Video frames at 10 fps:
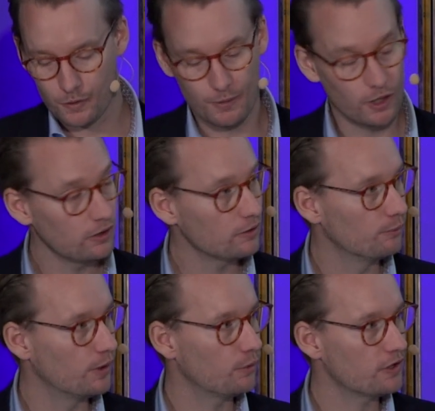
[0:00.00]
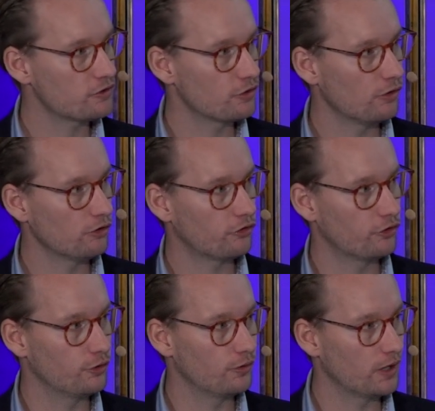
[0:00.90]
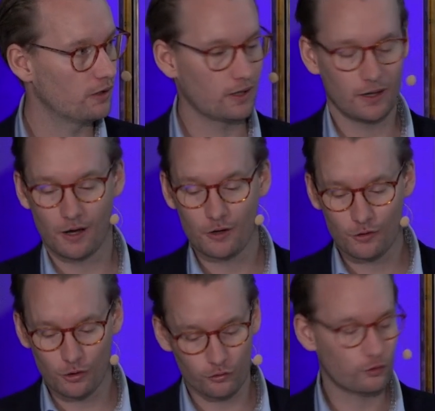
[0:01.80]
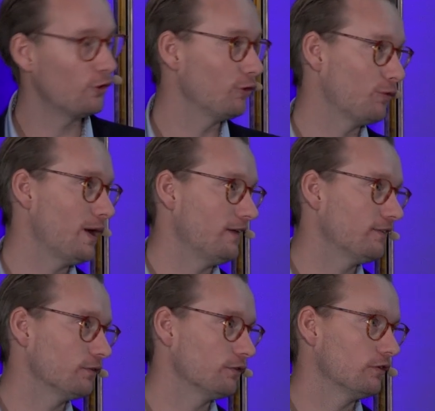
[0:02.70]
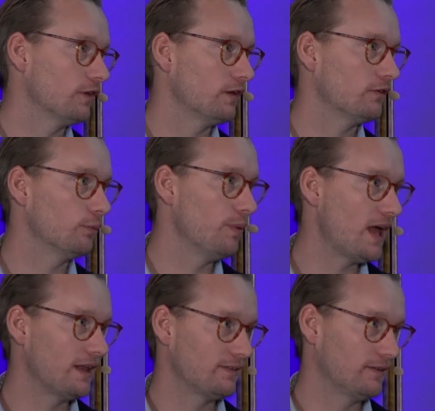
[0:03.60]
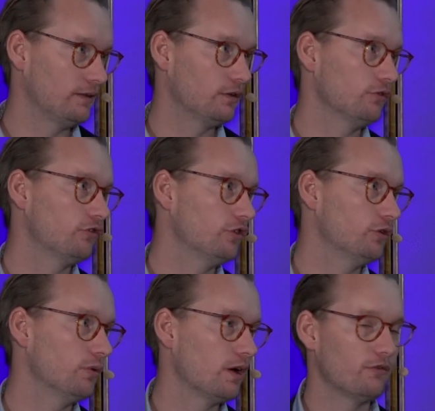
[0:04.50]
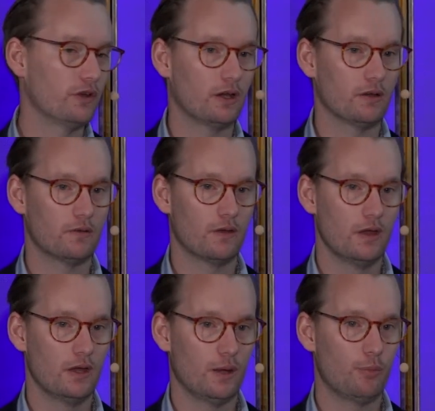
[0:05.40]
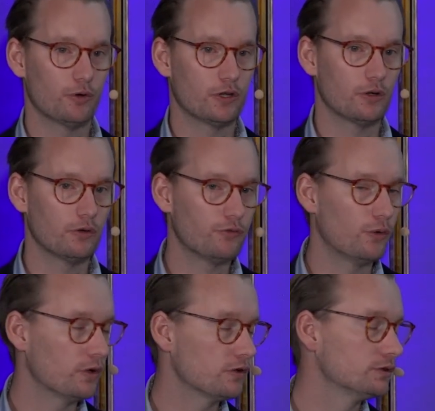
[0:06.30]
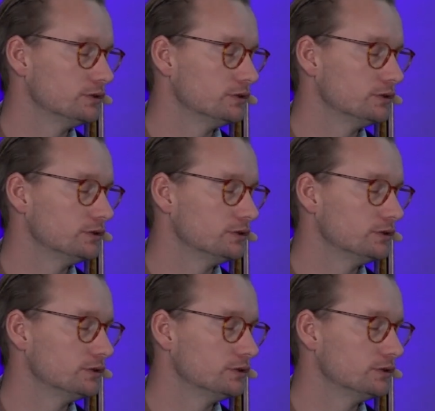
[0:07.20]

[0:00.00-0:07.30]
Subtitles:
build, but we should also do it in a controlled way, so to say. So balancing those two, I think, is important going forward.